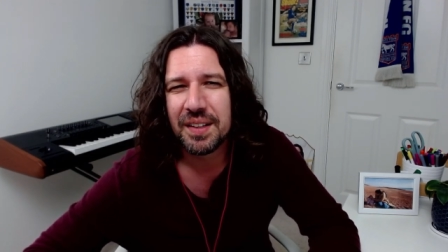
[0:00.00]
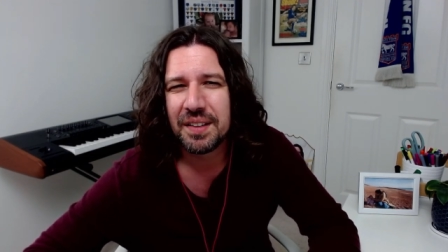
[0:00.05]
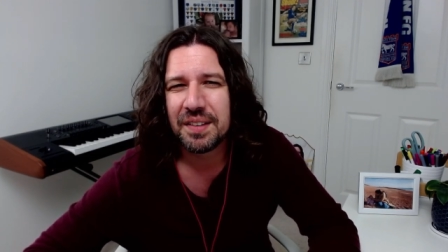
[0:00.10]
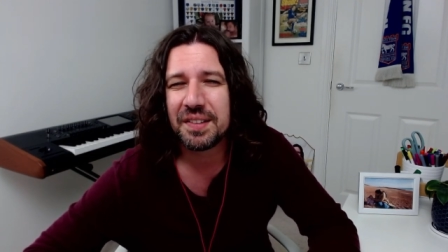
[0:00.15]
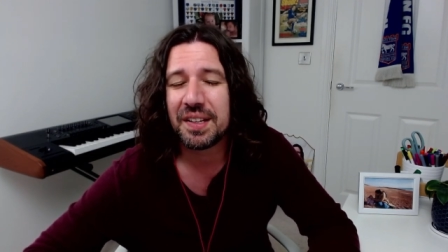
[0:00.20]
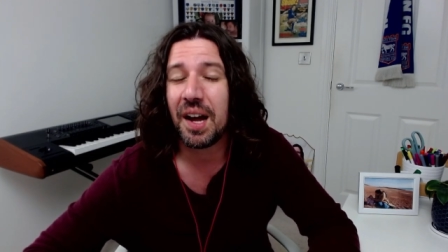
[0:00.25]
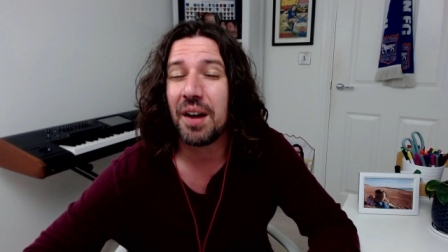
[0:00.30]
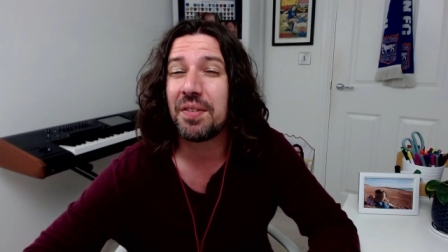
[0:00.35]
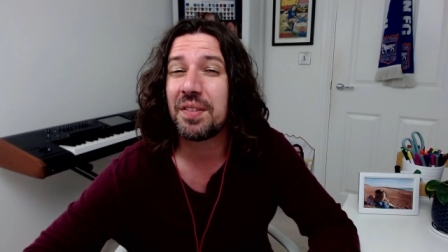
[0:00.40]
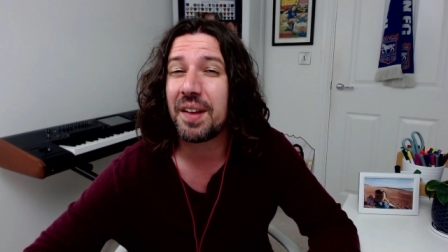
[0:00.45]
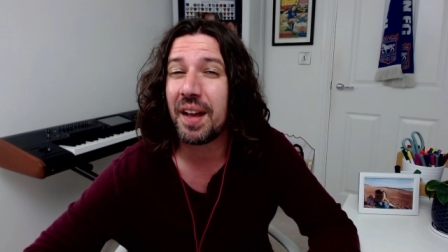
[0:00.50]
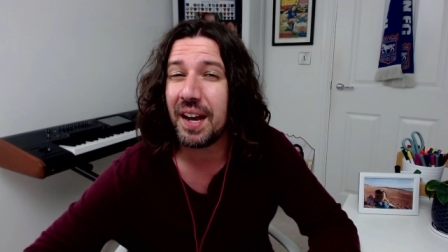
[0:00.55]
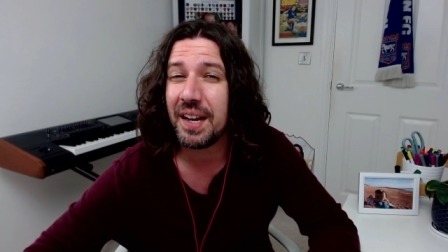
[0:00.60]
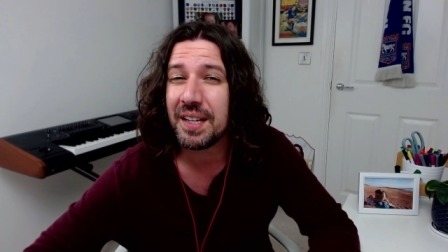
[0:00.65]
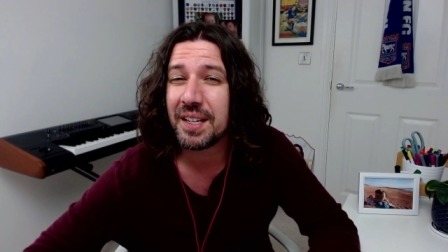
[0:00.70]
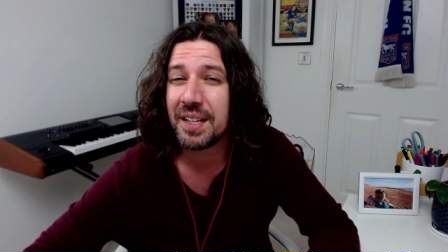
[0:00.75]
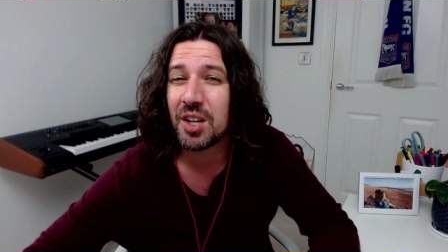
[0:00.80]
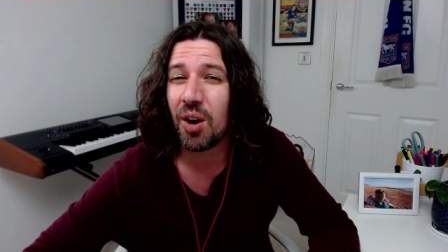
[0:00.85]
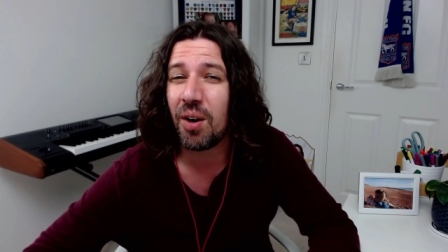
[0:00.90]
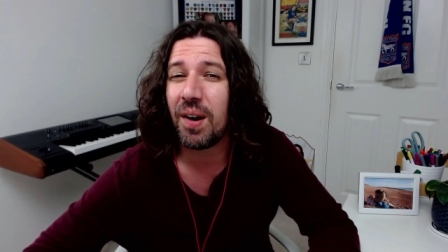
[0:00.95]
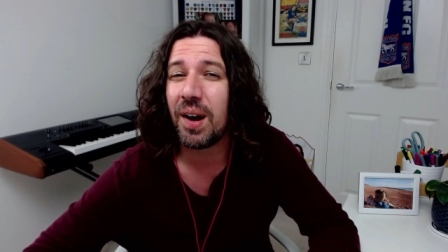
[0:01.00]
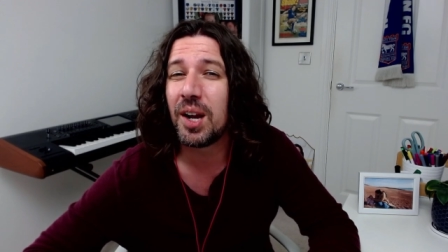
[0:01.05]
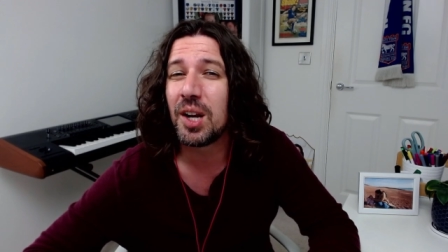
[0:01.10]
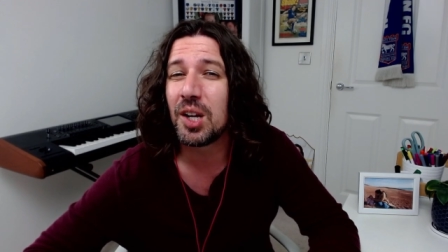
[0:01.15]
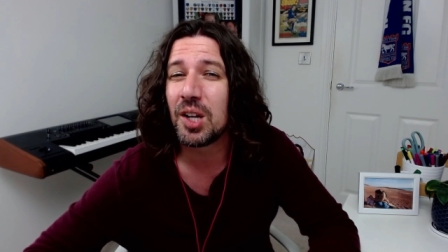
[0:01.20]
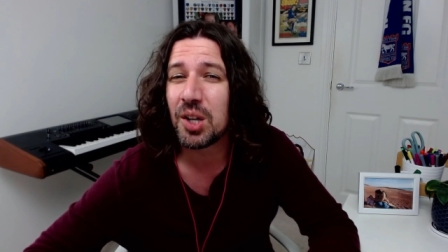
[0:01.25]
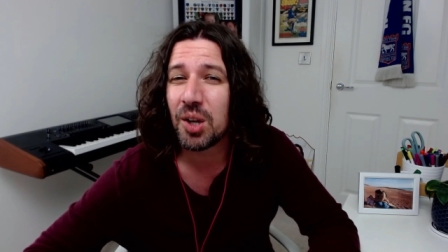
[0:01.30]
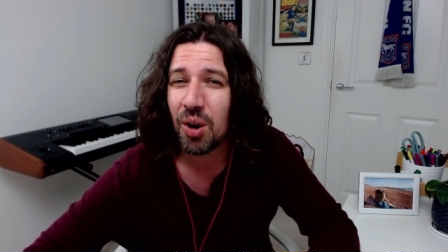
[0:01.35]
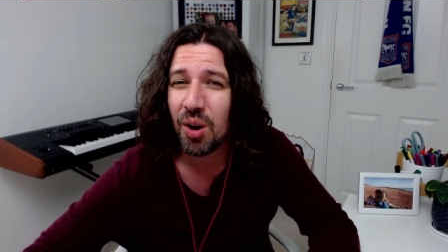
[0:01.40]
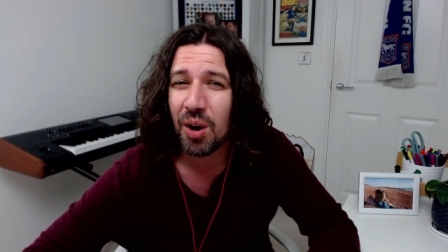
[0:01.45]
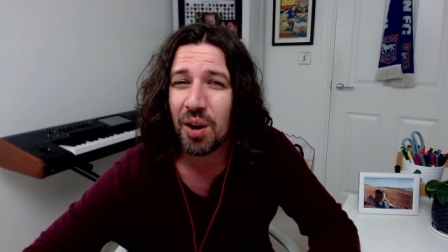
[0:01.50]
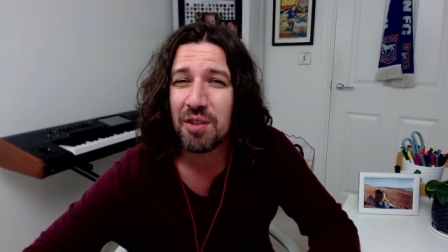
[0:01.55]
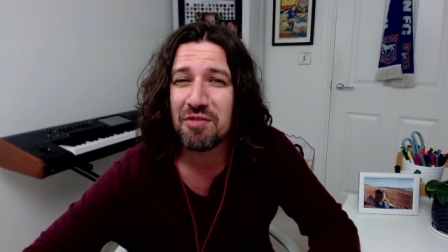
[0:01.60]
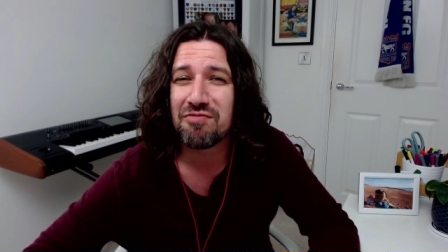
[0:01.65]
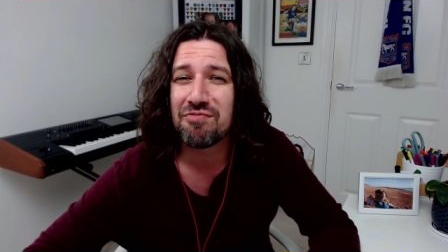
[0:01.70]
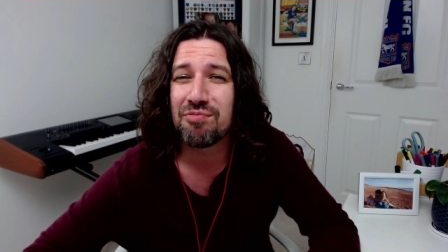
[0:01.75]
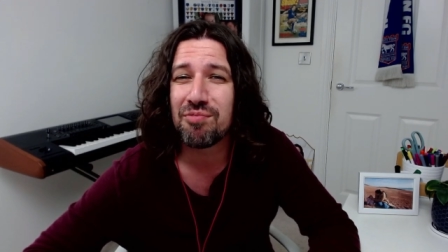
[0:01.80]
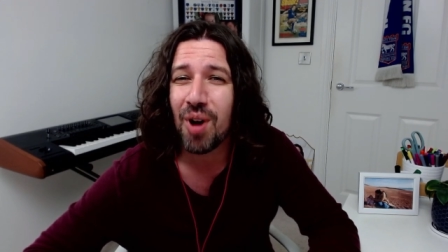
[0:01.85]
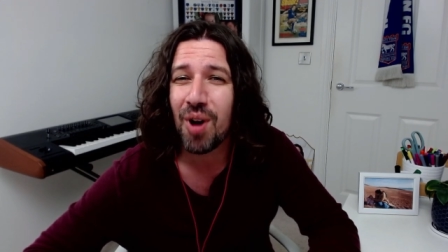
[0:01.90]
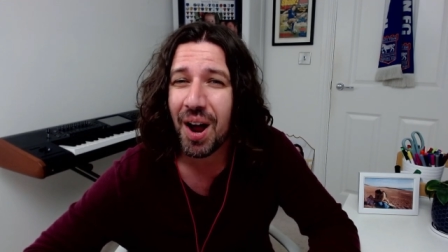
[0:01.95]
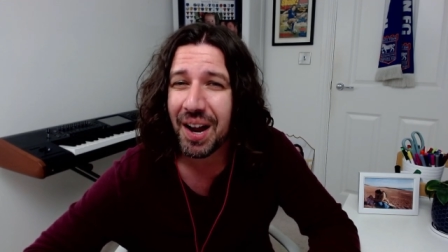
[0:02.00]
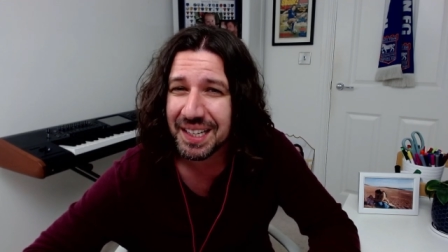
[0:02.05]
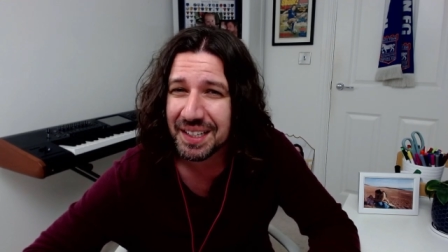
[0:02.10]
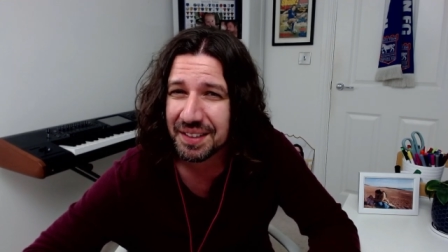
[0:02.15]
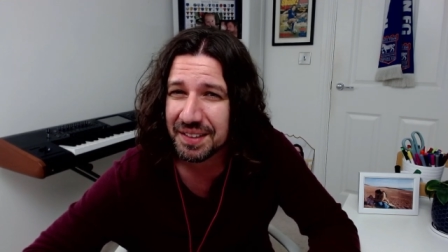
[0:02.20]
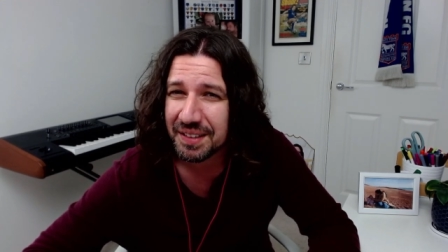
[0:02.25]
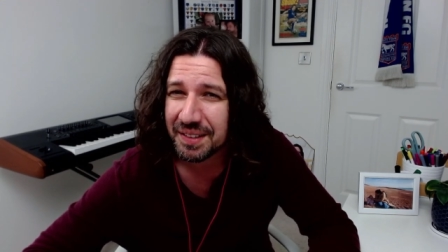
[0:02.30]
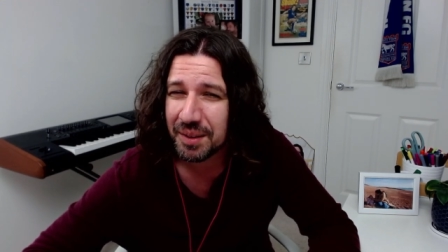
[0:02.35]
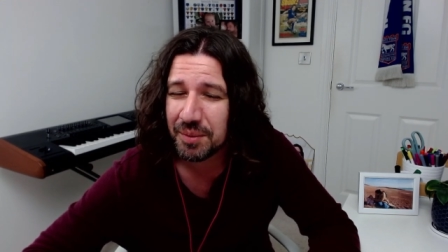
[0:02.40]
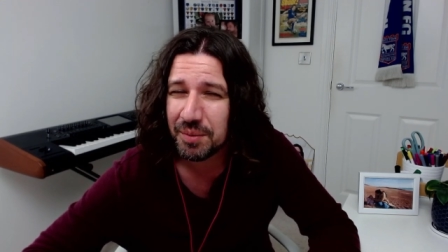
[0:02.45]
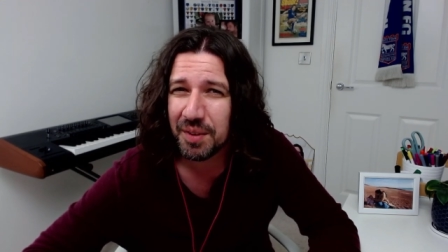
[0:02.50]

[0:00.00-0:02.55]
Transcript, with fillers: Southgate got a lot right